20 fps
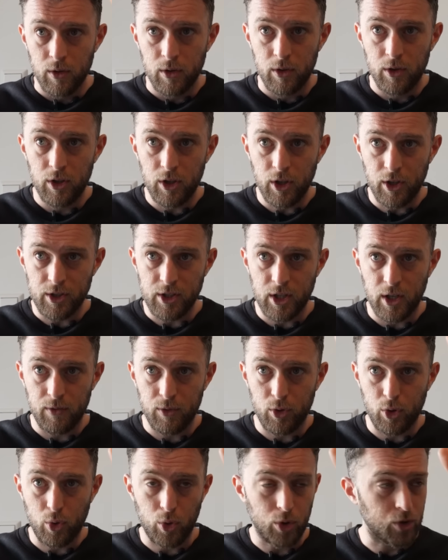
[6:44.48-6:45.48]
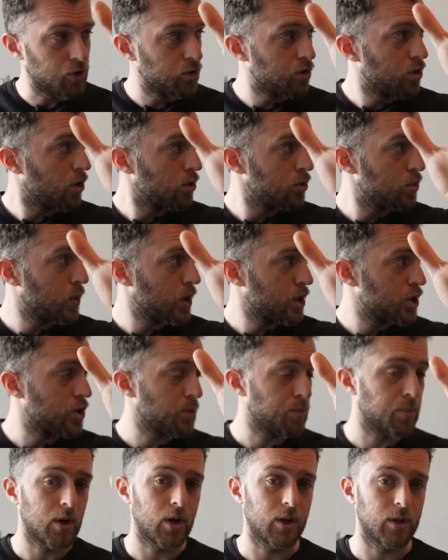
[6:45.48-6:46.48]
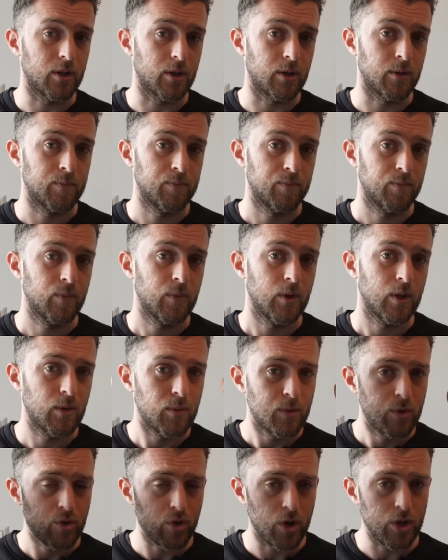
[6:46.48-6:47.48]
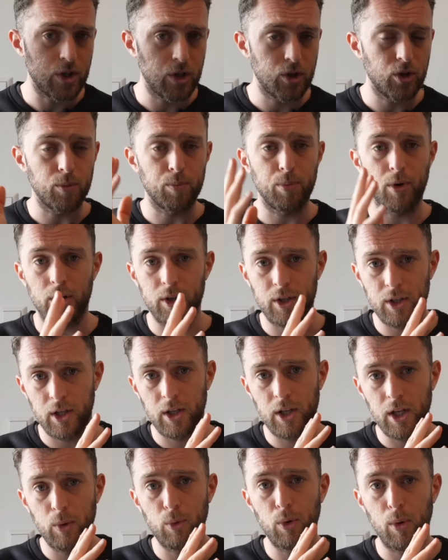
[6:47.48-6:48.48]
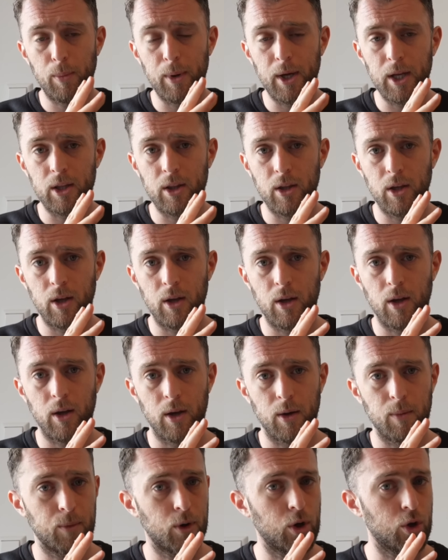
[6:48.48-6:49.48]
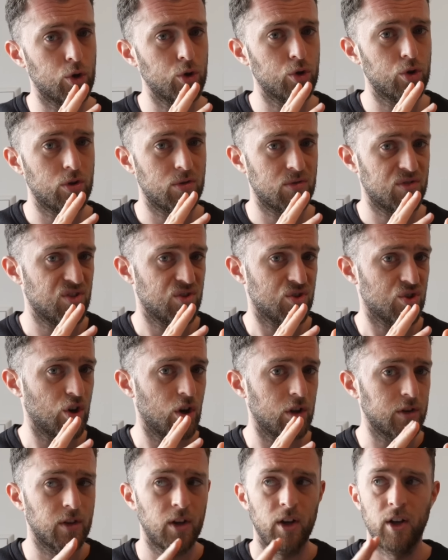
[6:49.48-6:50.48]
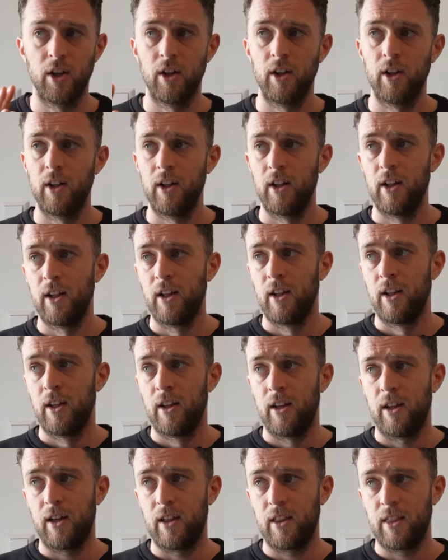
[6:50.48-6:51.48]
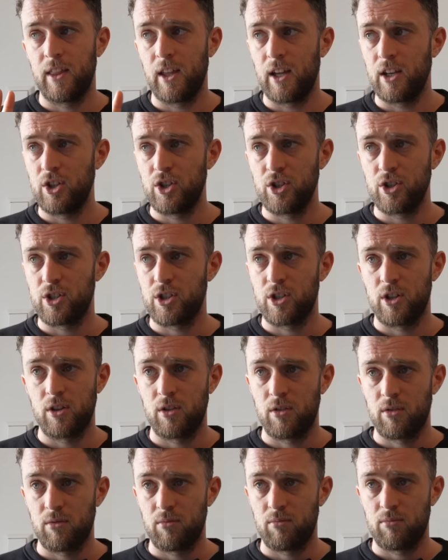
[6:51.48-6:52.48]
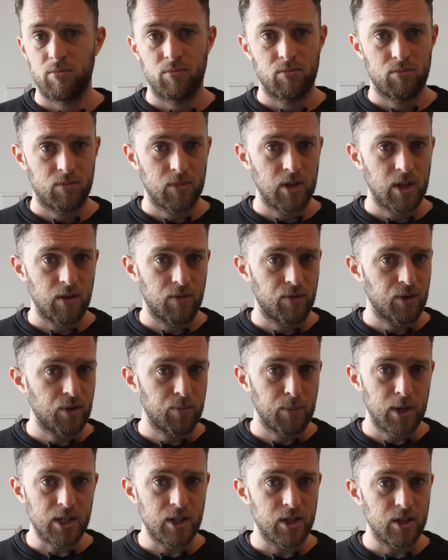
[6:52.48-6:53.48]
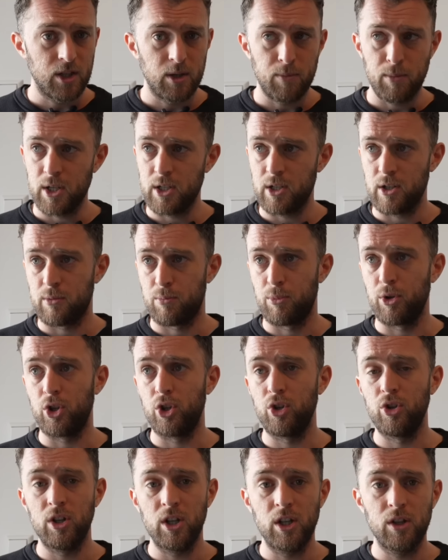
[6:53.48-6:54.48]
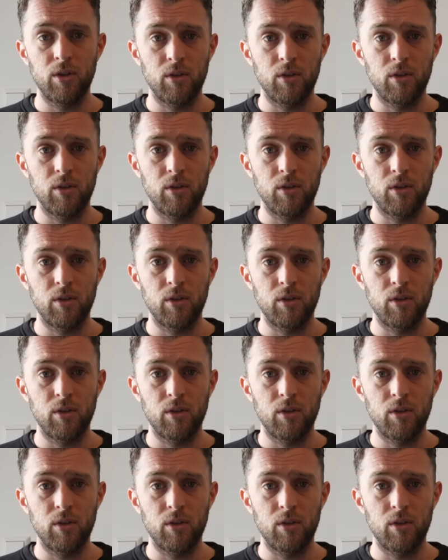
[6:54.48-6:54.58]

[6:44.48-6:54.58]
the other side of the court. Don't watch your partner trust in your partner that he will make the a good shot, and then just if he misses, he misses. But you need